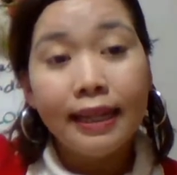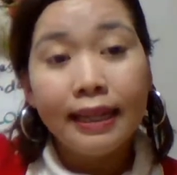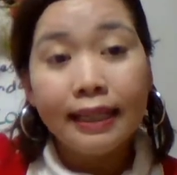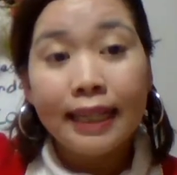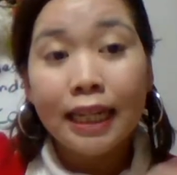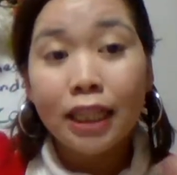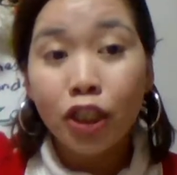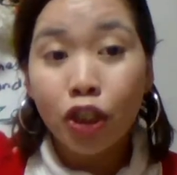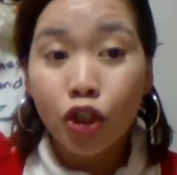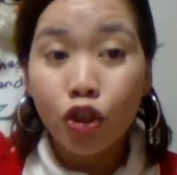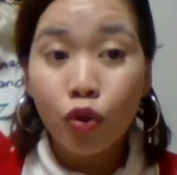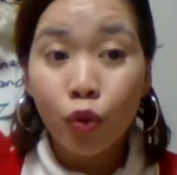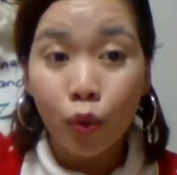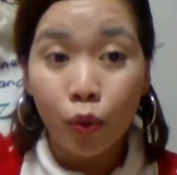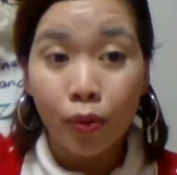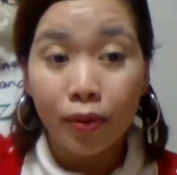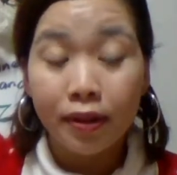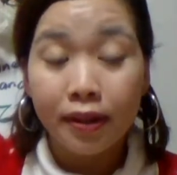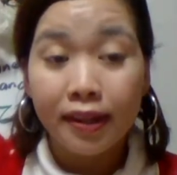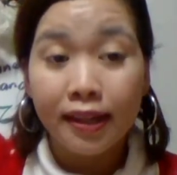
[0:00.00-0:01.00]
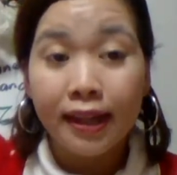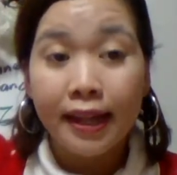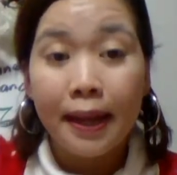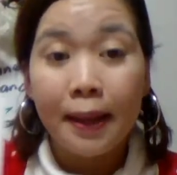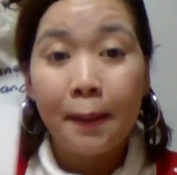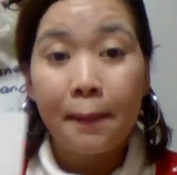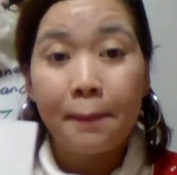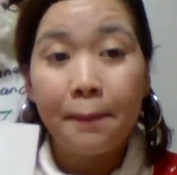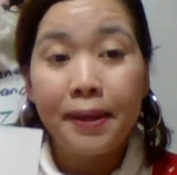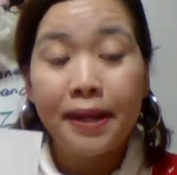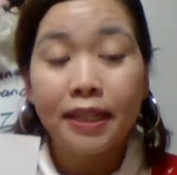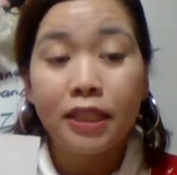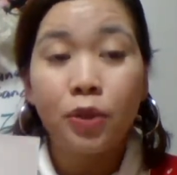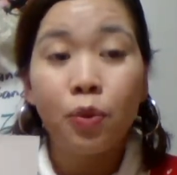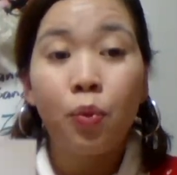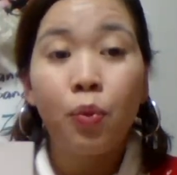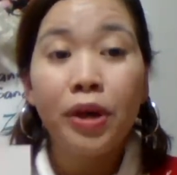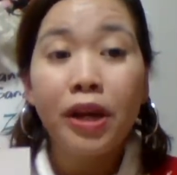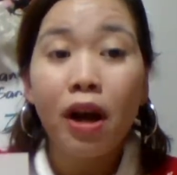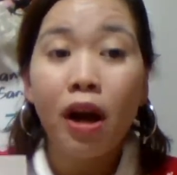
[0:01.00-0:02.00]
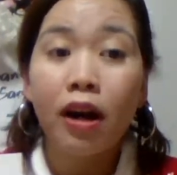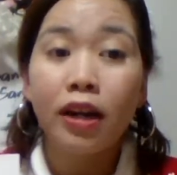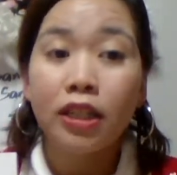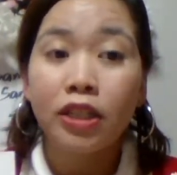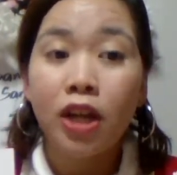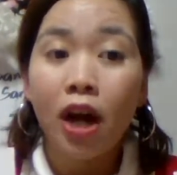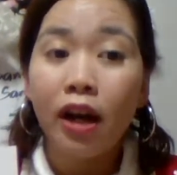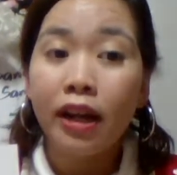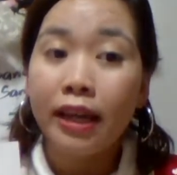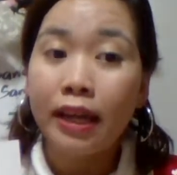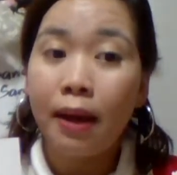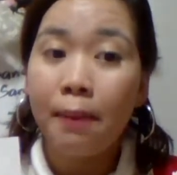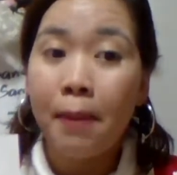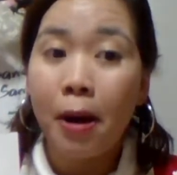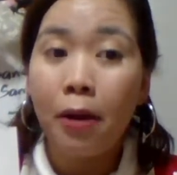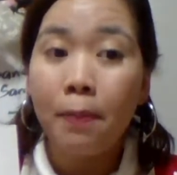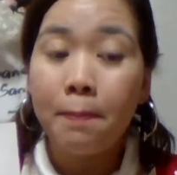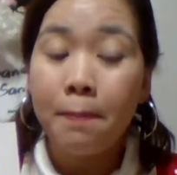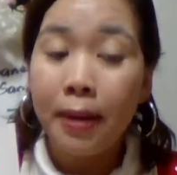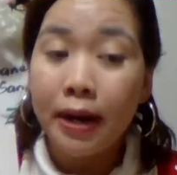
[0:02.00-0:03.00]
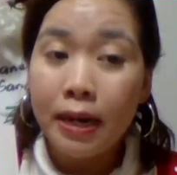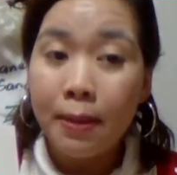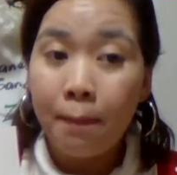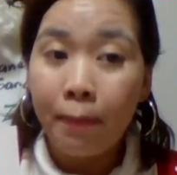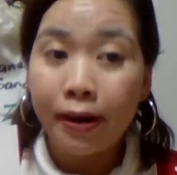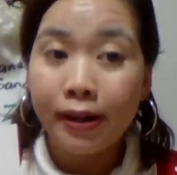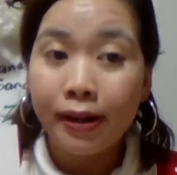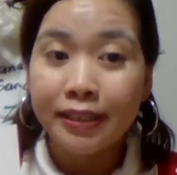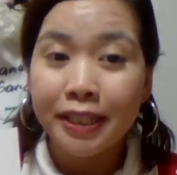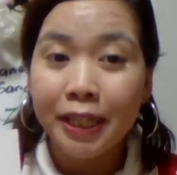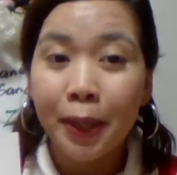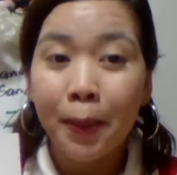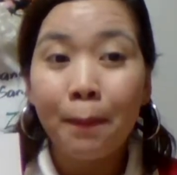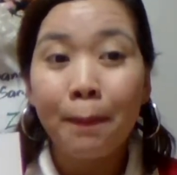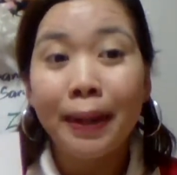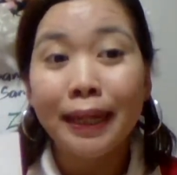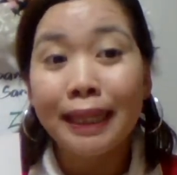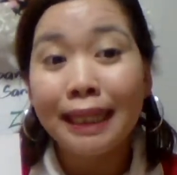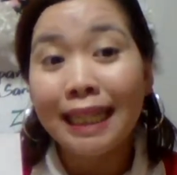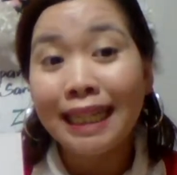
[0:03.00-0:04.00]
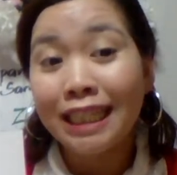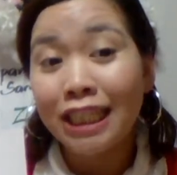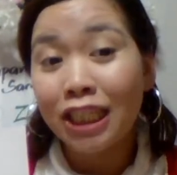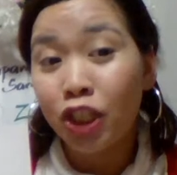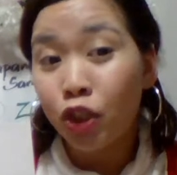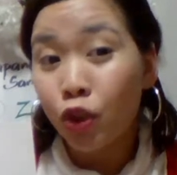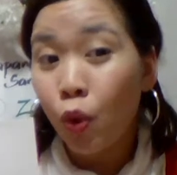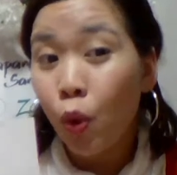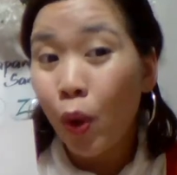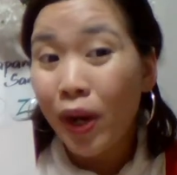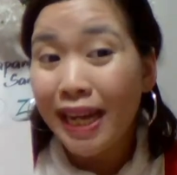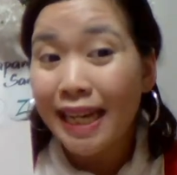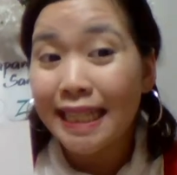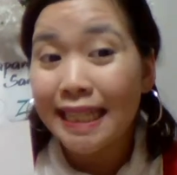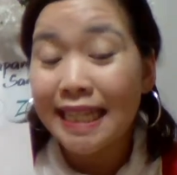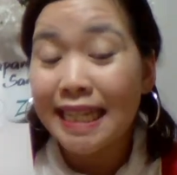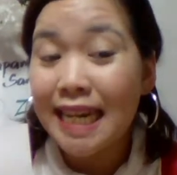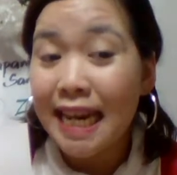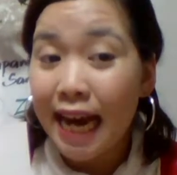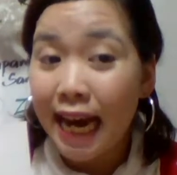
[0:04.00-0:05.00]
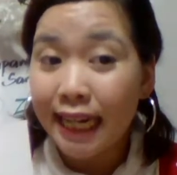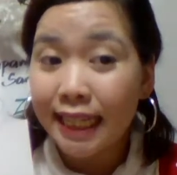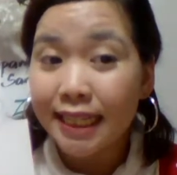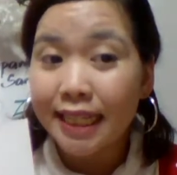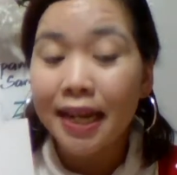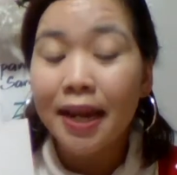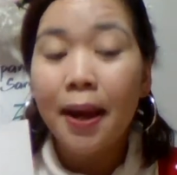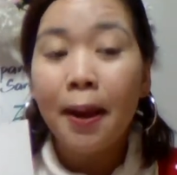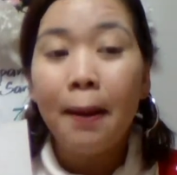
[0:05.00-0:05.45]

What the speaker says: tattoo. Yes, we are talking about body parts here, but tattoo is not.